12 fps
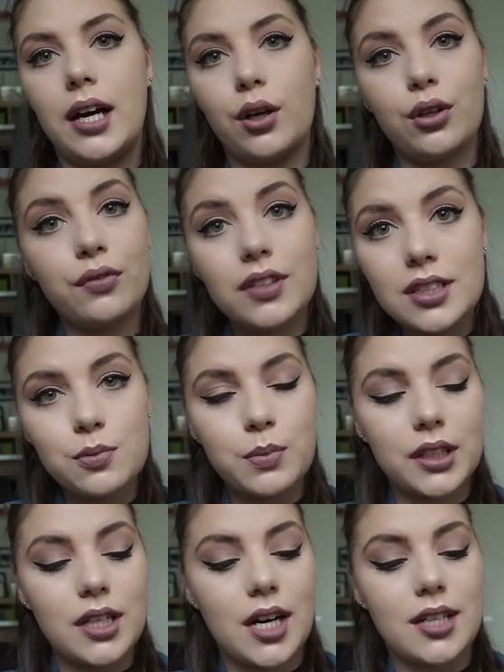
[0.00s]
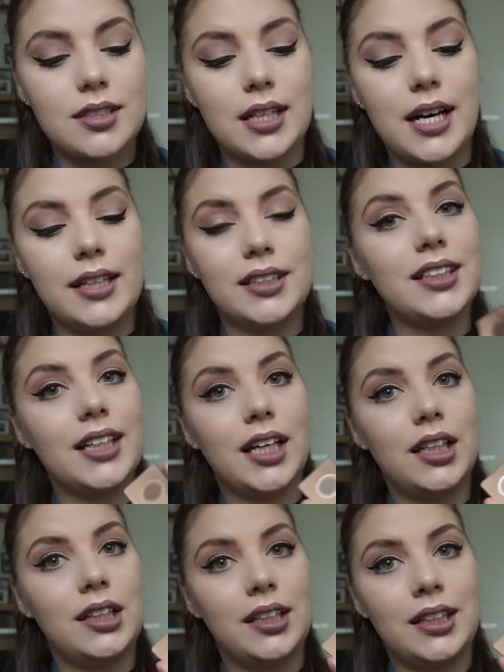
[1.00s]
out of this because I did
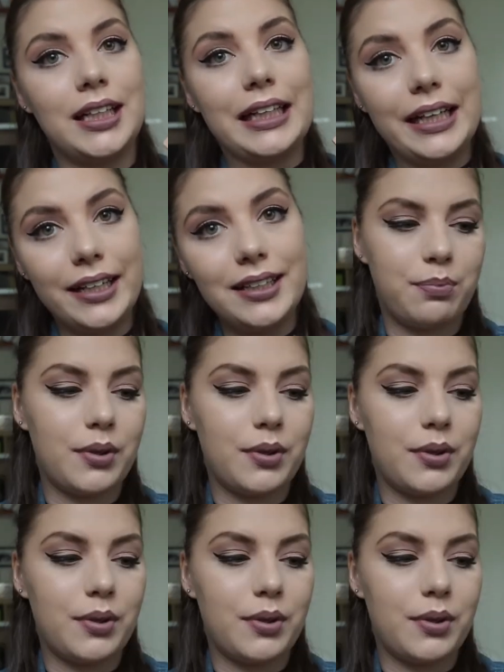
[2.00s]
get it in a kit,